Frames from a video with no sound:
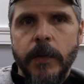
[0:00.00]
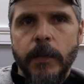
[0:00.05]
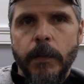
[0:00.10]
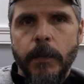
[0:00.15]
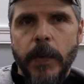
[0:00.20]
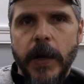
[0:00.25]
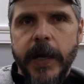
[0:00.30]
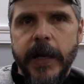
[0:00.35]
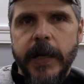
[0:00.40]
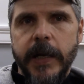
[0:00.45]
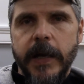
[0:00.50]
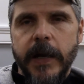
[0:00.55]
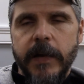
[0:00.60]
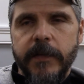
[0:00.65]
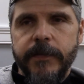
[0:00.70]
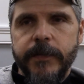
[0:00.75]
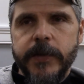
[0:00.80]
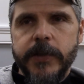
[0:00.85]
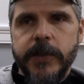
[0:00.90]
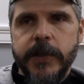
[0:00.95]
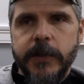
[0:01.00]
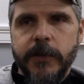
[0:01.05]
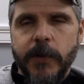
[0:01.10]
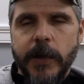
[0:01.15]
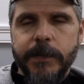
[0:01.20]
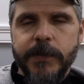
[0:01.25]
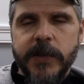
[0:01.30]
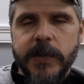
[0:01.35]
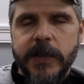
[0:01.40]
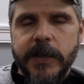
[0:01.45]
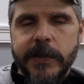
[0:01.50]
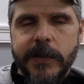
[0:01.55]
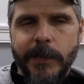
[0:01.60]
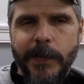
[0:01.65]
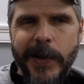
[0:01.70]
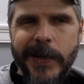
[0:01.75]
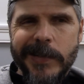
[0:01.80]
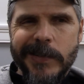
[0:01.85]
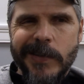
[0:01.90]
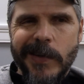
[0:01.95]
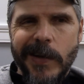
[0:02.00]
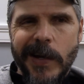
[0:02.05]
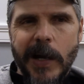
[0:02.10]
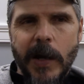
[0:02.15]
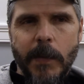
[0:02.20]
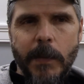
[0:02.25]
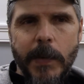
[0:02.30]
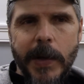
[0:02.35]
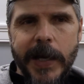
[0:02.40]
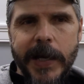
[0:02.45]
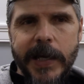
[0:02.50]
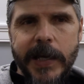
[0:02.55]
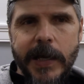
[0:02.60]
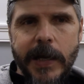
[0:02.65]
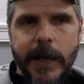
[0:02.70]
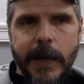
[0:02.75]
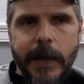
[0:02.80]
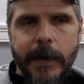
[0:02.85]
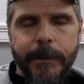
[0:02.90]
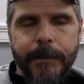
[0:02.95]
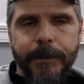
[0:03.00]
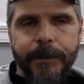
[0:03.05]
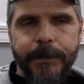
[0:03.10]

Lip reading: my fishing trips, and it depends on how my